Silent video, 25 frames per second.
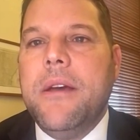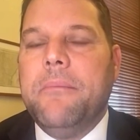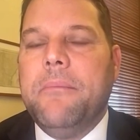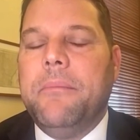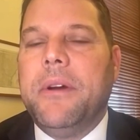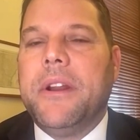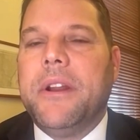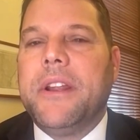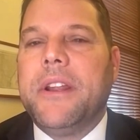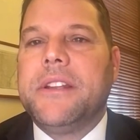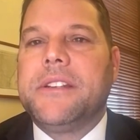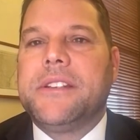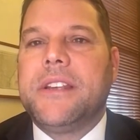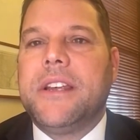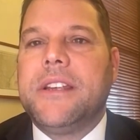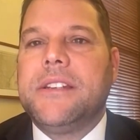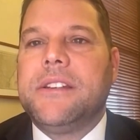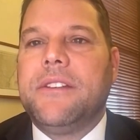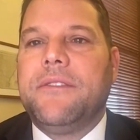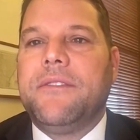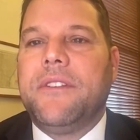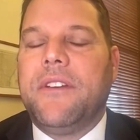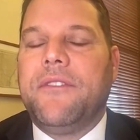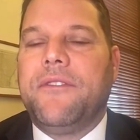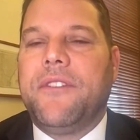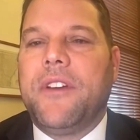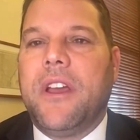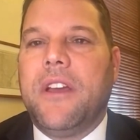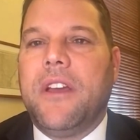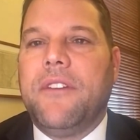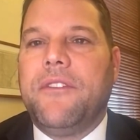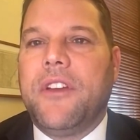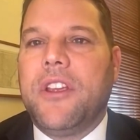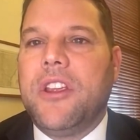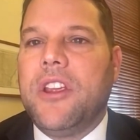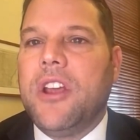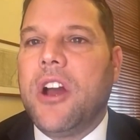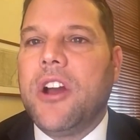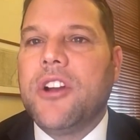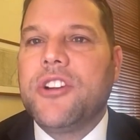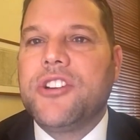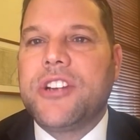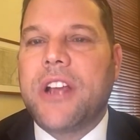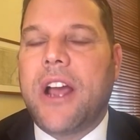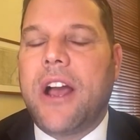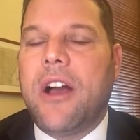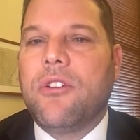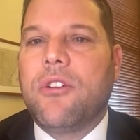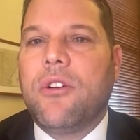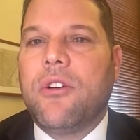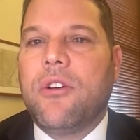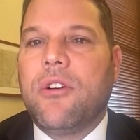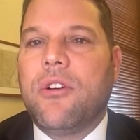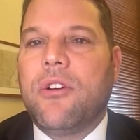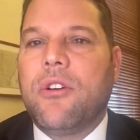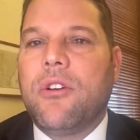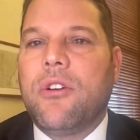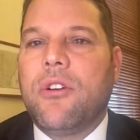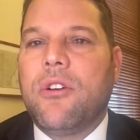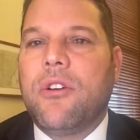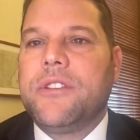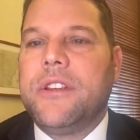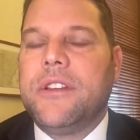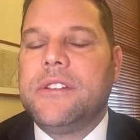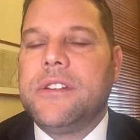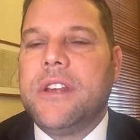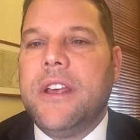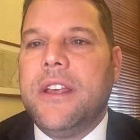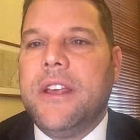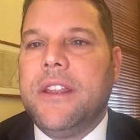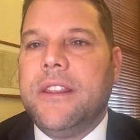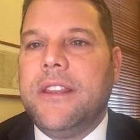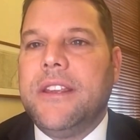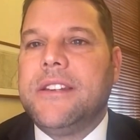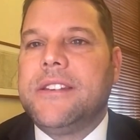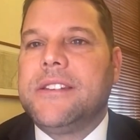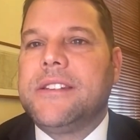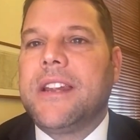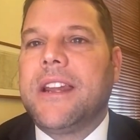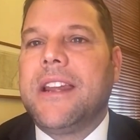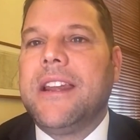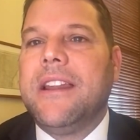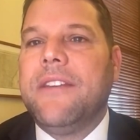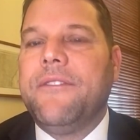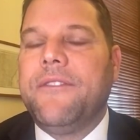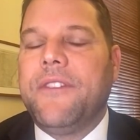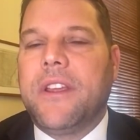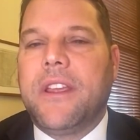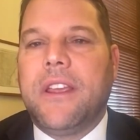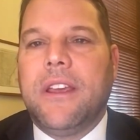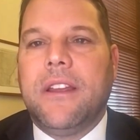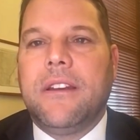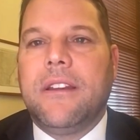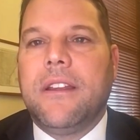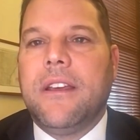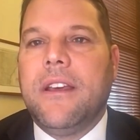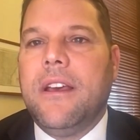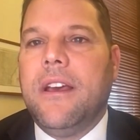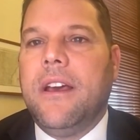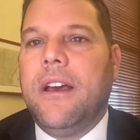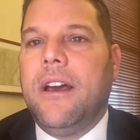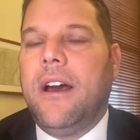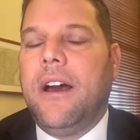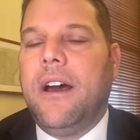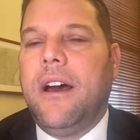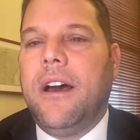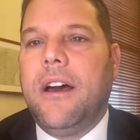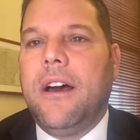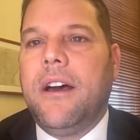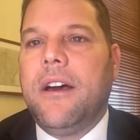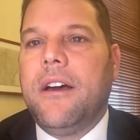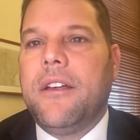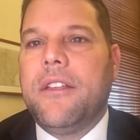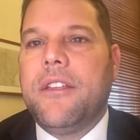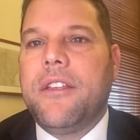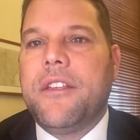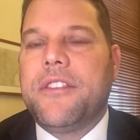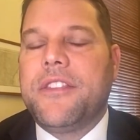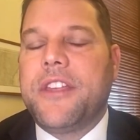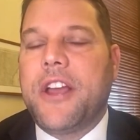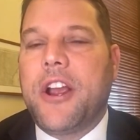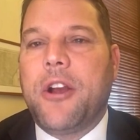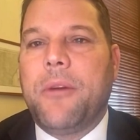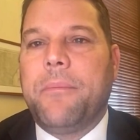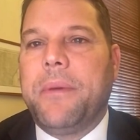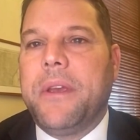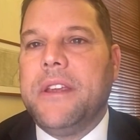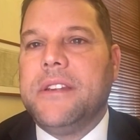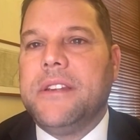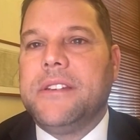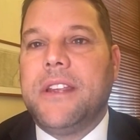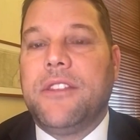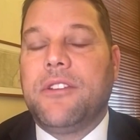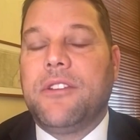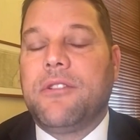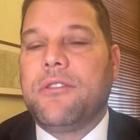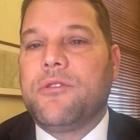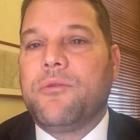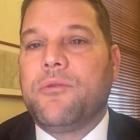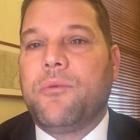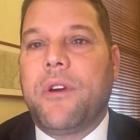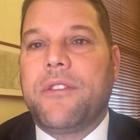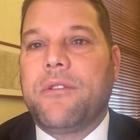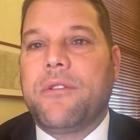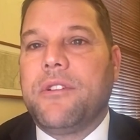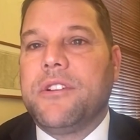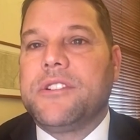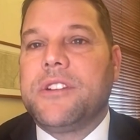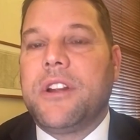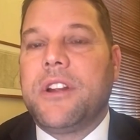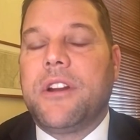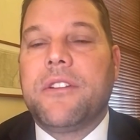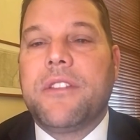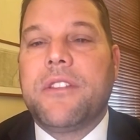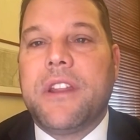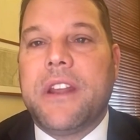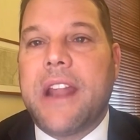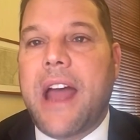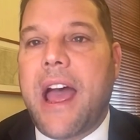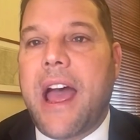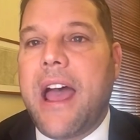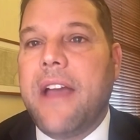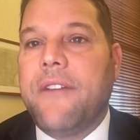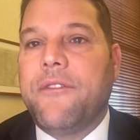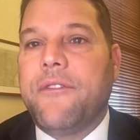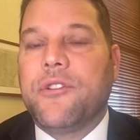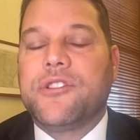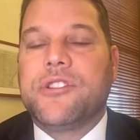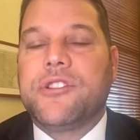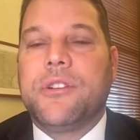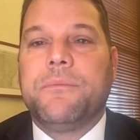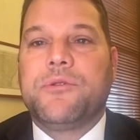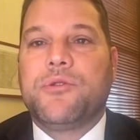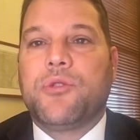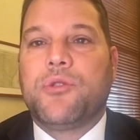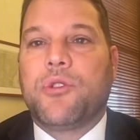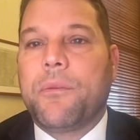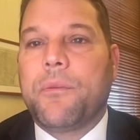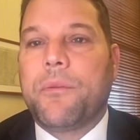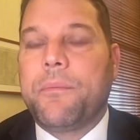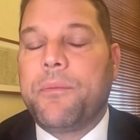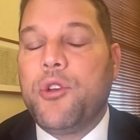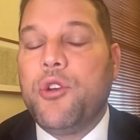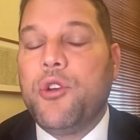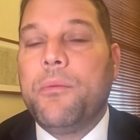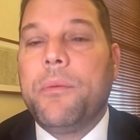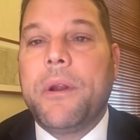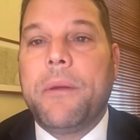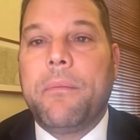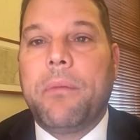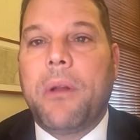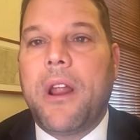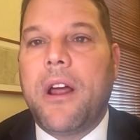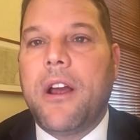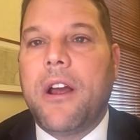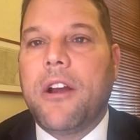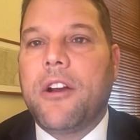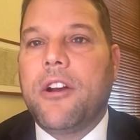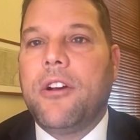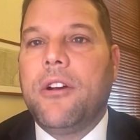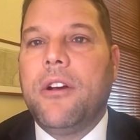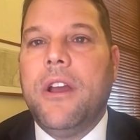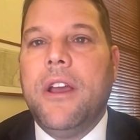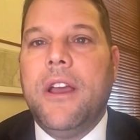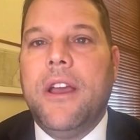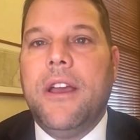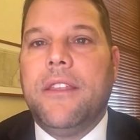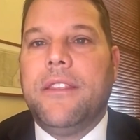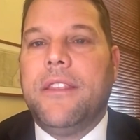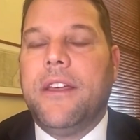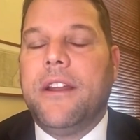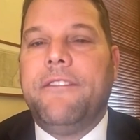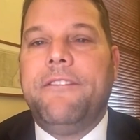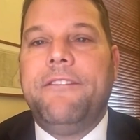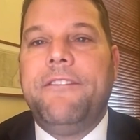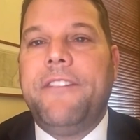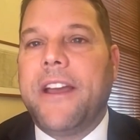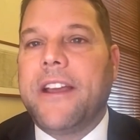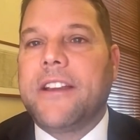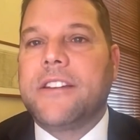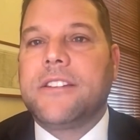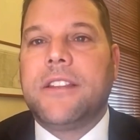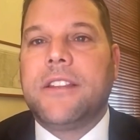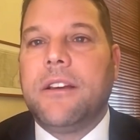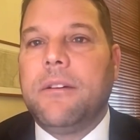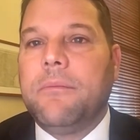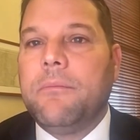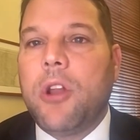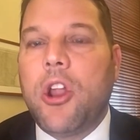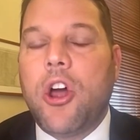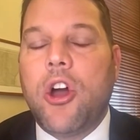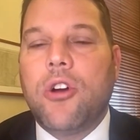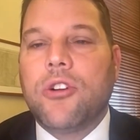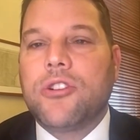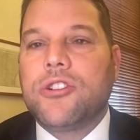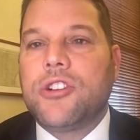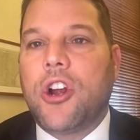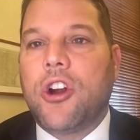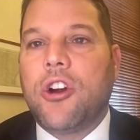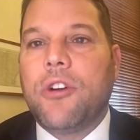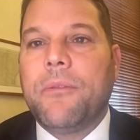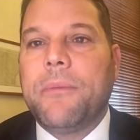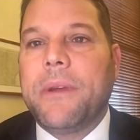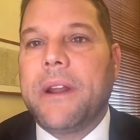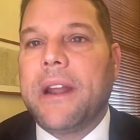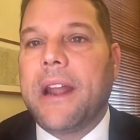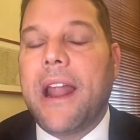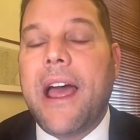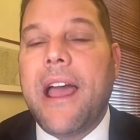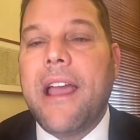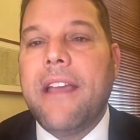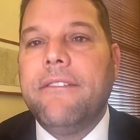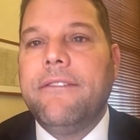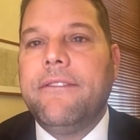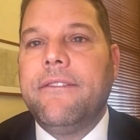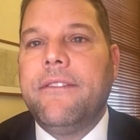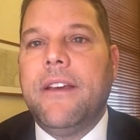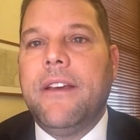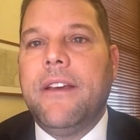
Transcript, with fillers: But it says if, if, if a young child goes under these these significant uh, therapies, either whether it's under the knife or some sort of puberty blocker that affects them long term in life,